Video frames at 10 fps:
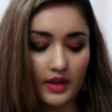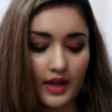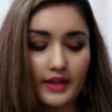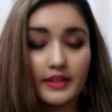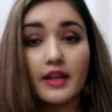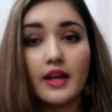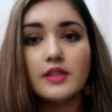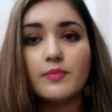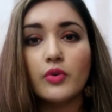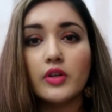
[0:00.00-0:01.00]
And the
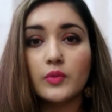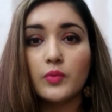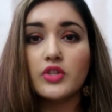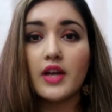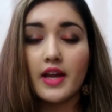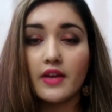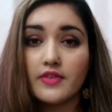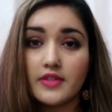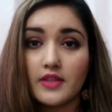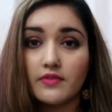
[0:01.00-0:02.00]
last product which I have
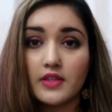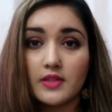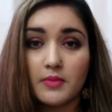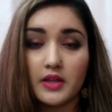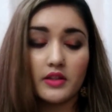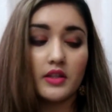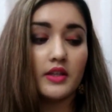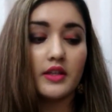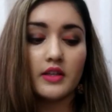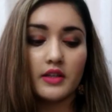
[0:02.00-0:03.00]
received this month
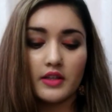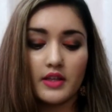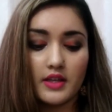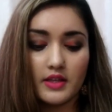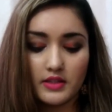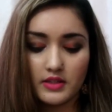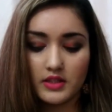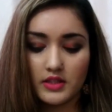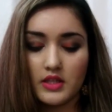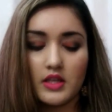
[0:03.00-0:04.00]

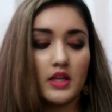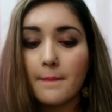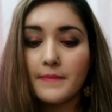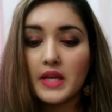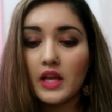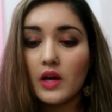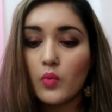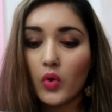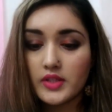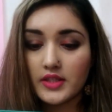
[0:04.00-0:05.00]
is Bella
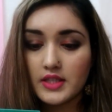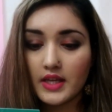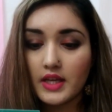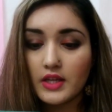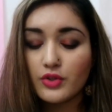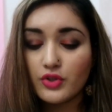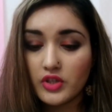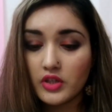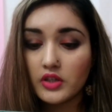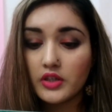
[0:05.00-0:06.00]
Waste
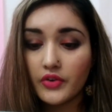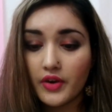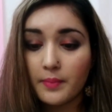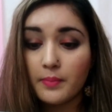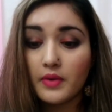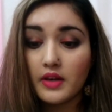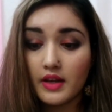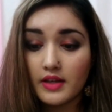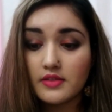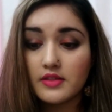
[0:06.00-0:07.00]
Sheer Creme
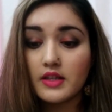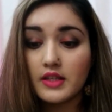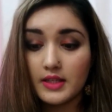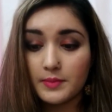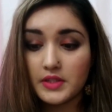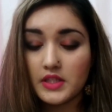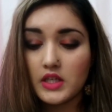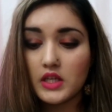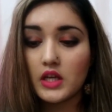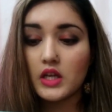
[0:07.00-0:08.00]
Lust
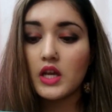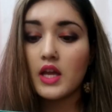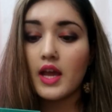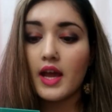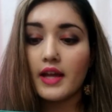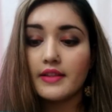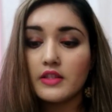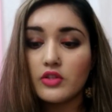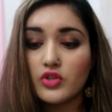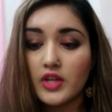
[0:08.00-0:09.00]
Lipstick, and
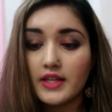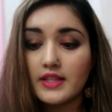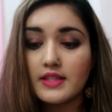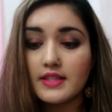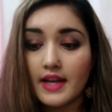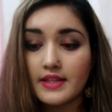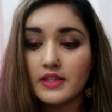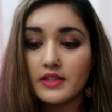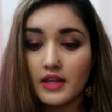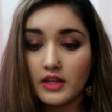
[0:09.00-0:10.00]
this shade is
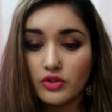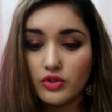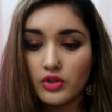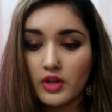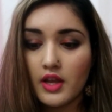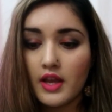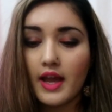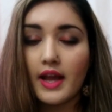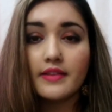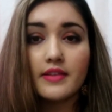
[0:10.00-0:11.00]
Satin Touch,
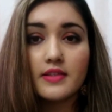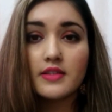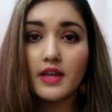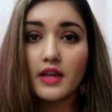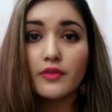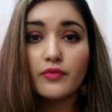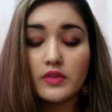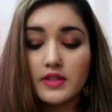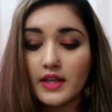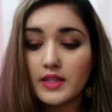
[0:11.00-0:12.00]
and this is again a
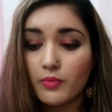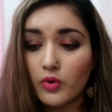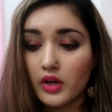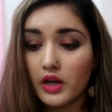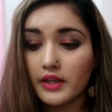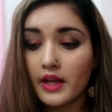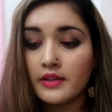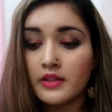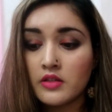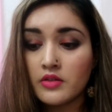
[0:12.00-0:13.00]
full size product,
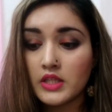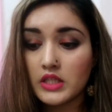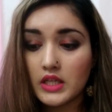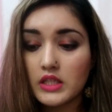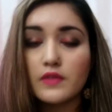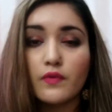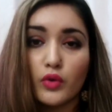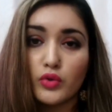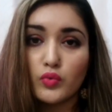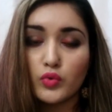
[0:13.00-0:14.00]
and this retails
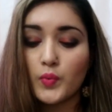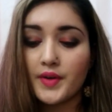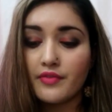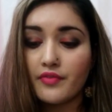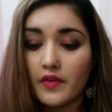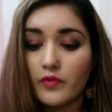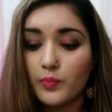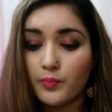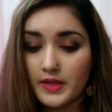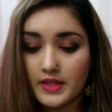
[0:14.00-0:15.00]
for 225
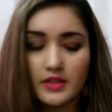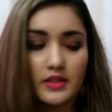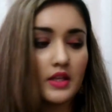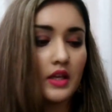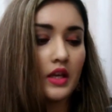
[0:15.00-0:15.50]
rupees.